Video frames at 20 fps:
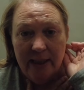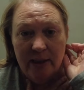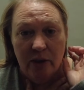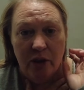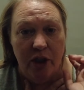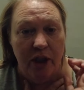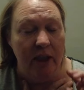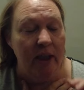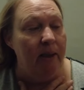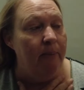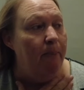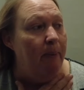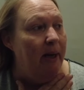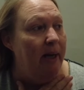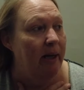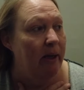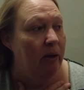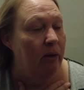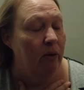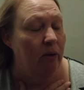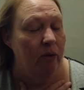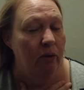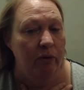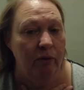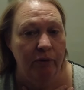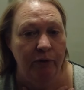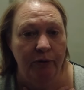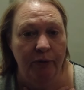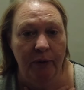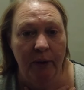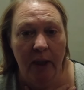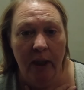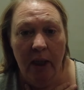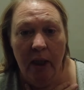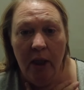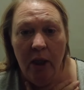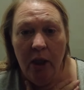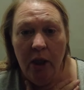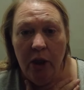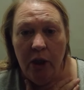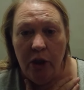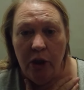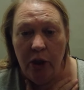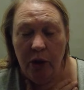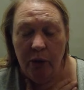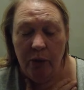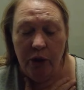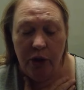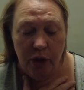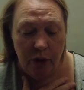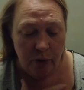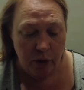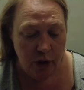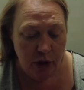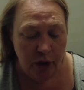So she got a pair of new shoes.